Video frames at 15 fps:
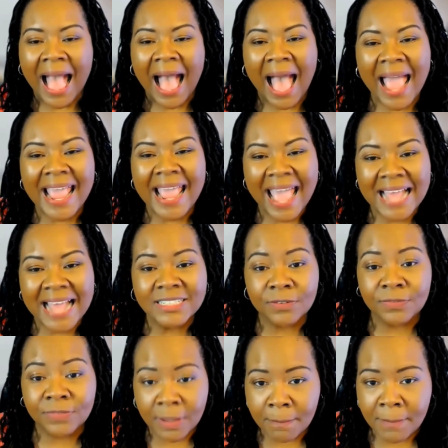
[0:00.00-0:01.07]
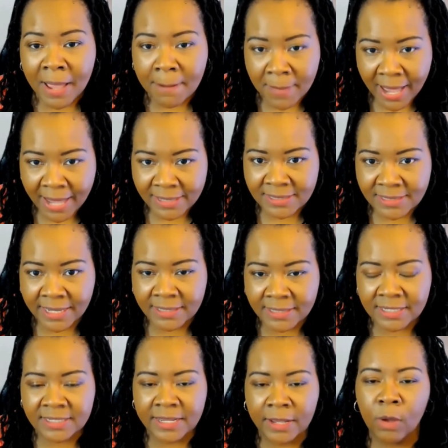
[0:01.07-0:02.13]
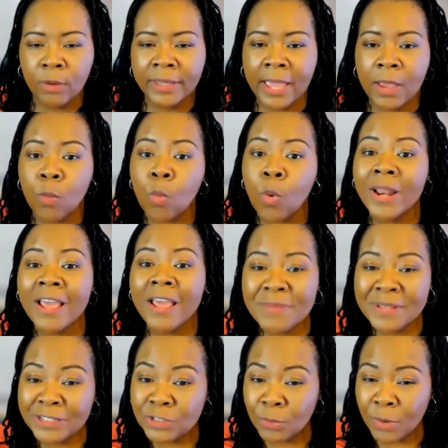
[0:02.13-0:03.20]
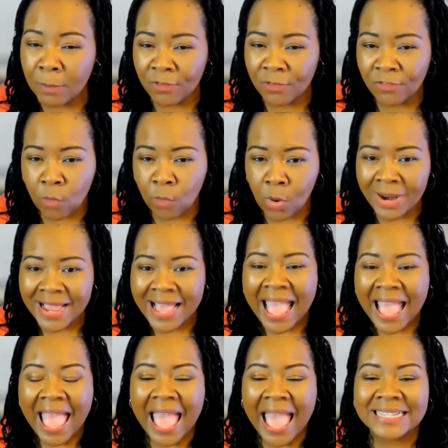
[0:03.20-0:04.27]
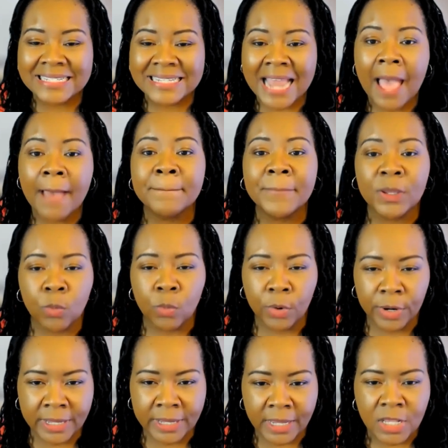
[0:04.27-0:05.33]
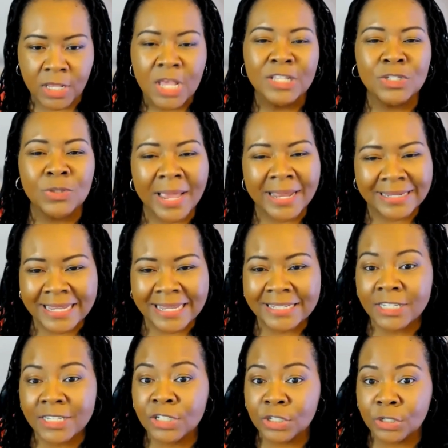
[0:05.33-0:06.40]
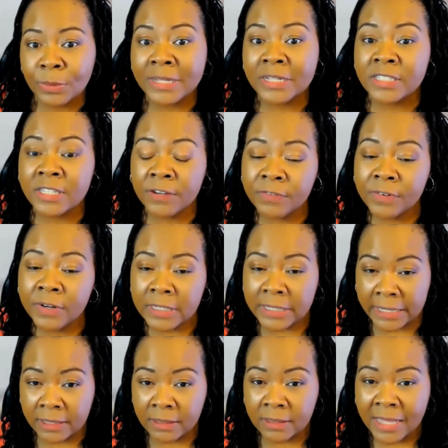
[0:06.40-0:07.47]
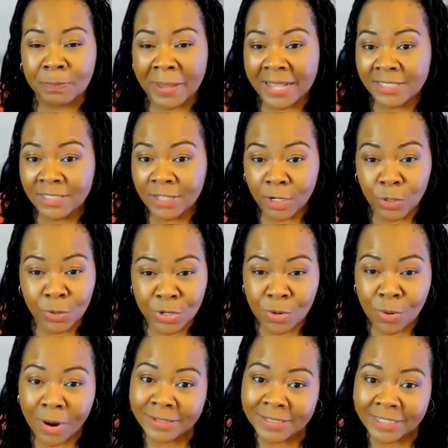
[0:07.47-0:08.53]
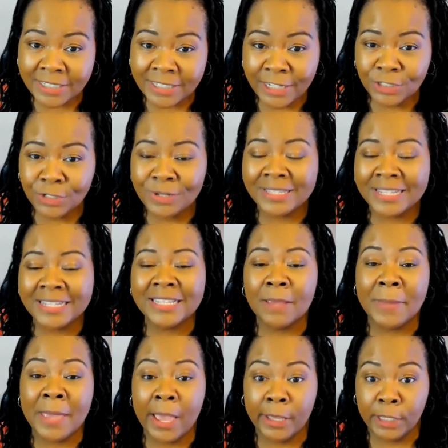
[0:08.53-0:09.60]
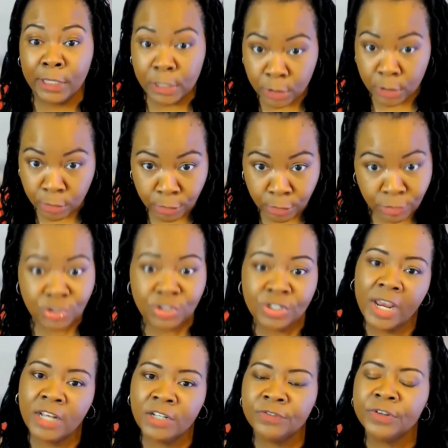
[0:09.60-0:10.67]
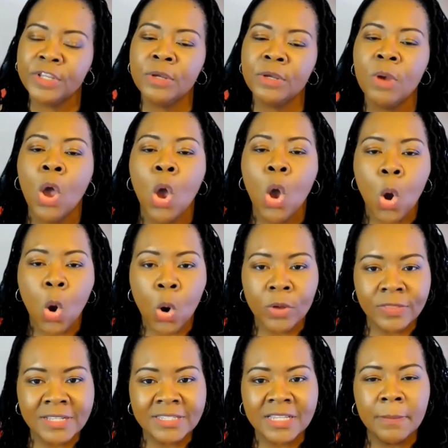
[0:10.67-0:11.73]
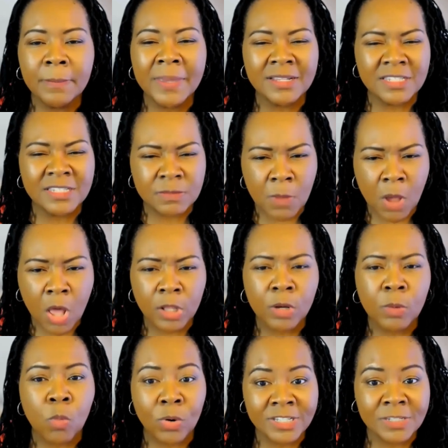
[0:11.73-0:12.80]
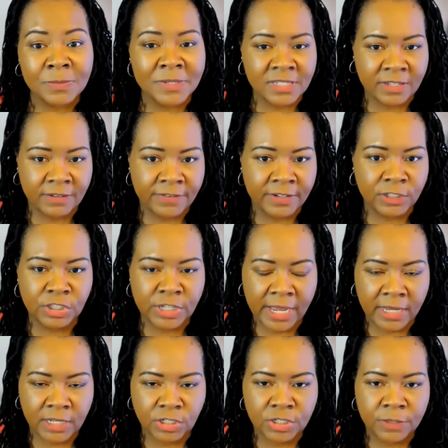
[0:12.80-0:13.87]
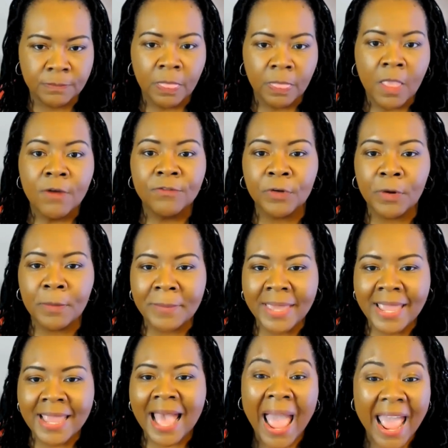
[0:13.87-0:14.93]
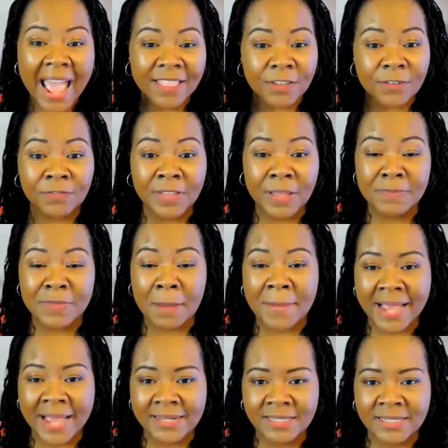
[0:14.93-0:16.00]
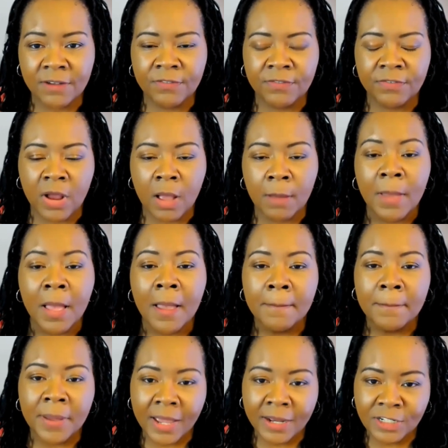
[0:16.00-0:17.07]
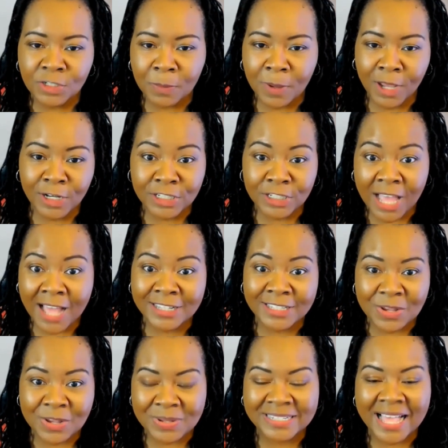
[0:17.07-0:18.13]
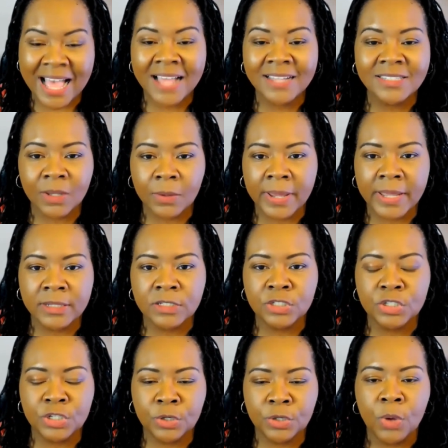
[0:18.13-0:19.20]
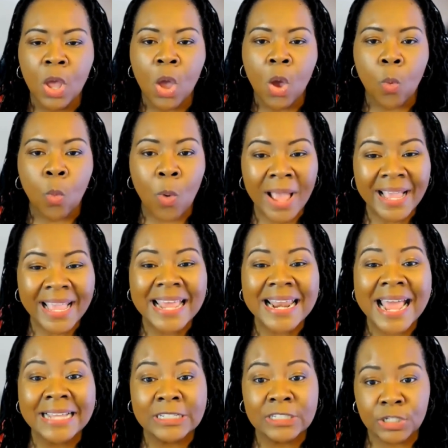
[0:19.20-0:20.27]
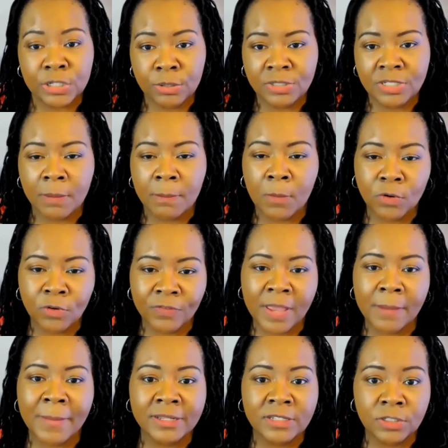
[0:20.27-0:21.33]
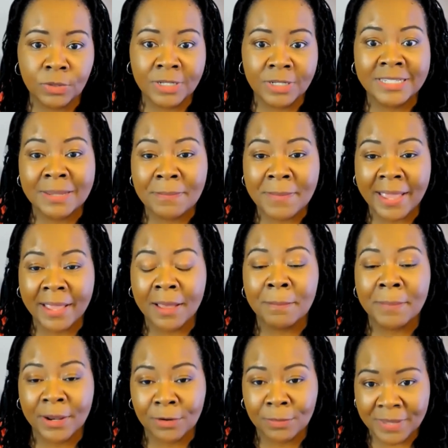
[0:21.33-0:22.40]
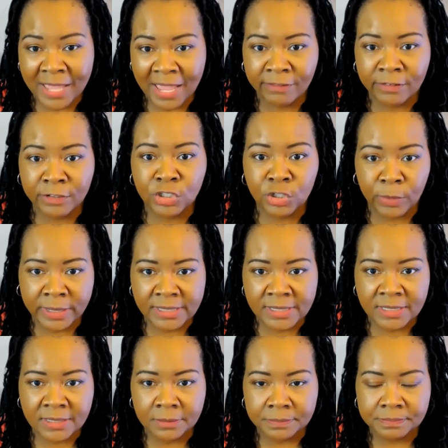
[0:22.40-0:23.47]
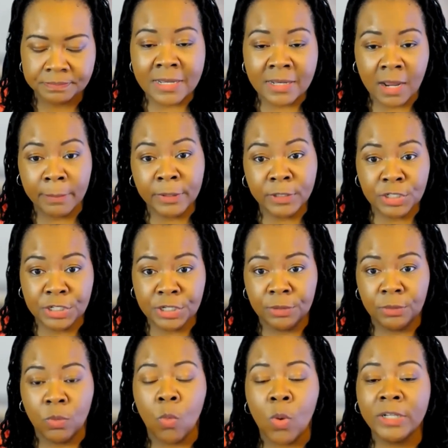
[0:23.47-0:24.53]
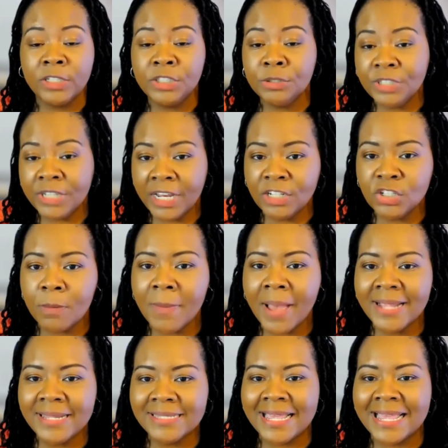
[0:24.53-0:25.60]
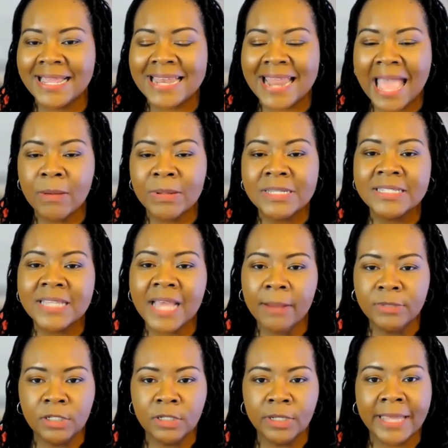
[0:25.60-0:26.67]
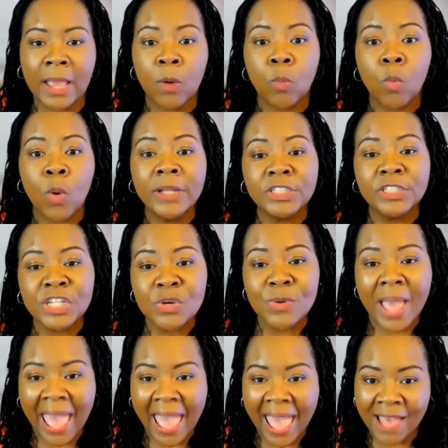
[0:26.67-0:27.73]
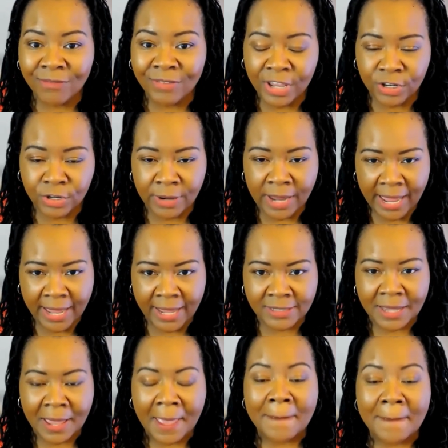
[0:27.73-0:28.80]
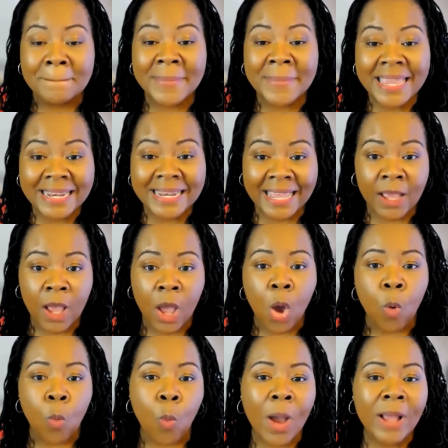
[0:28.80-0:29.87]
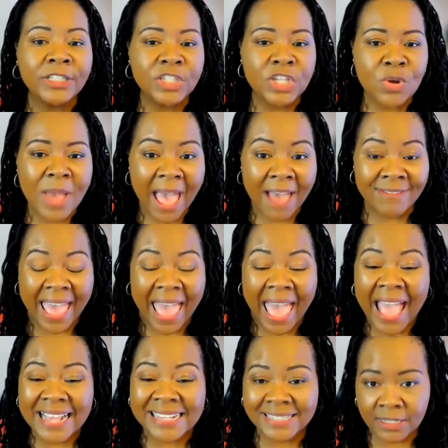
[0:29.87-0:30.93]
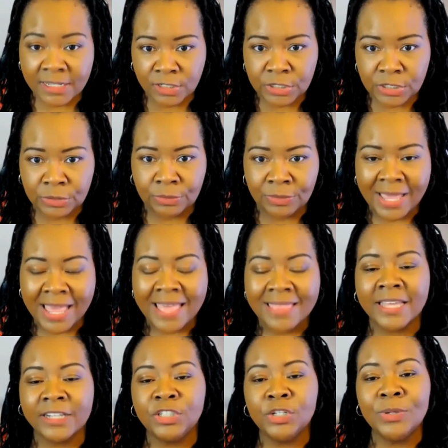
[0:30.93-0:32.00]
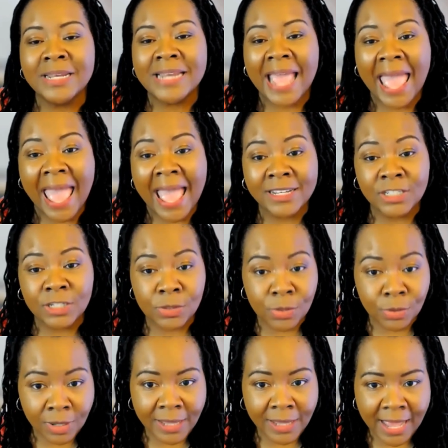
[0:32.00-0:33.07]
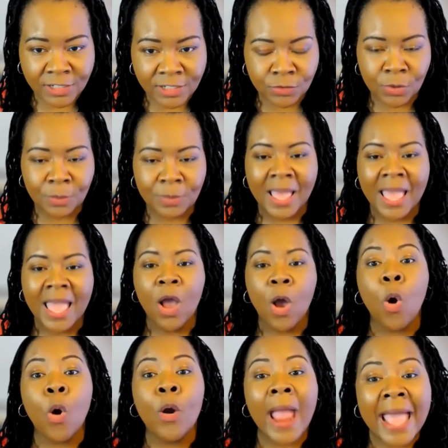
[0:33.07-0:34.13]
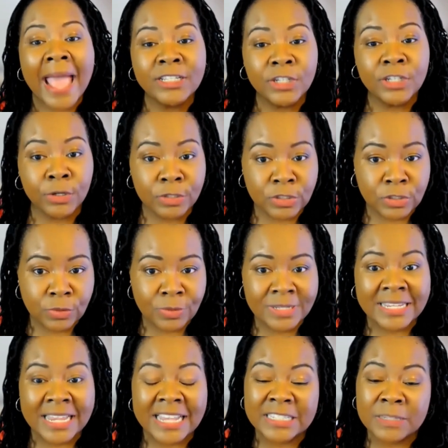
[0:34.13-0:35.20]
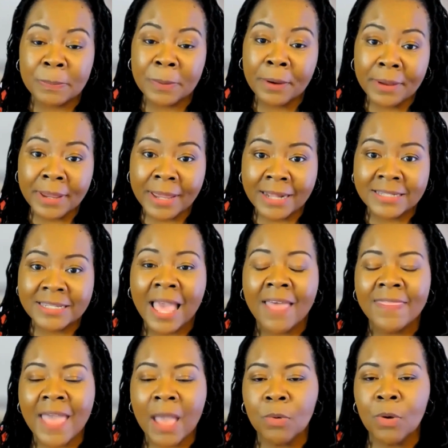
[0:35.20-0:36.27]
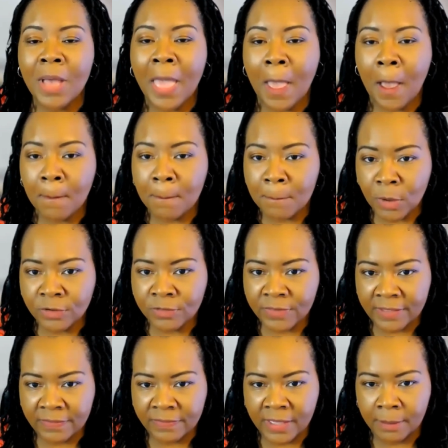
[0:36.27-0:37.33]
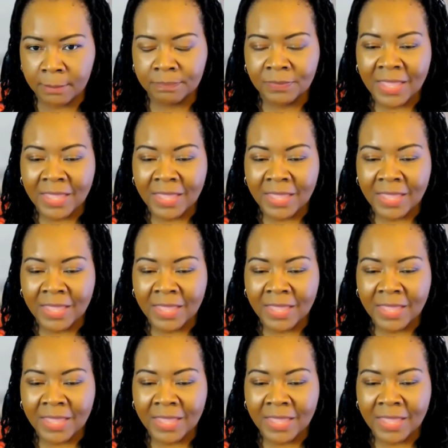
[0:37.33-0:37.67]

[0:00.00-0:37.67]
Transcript: I had to flip my mindset to say, okay, what I've been doing before has not been working, so I need to do it differently. Based on who you are as a teacher, this can be a huge change for you, or this can be a smaller, more specific change. For me, I had to flip the mindset from punish, punish, consequence, consequence to what can I do to motivate my students to make a better behavior choice? Number two, once you change your mindset, now it's time to look at what do you have in your hand, meaning what do you have access to that you can add to your classroom or add to your students' experience that will help motivate them.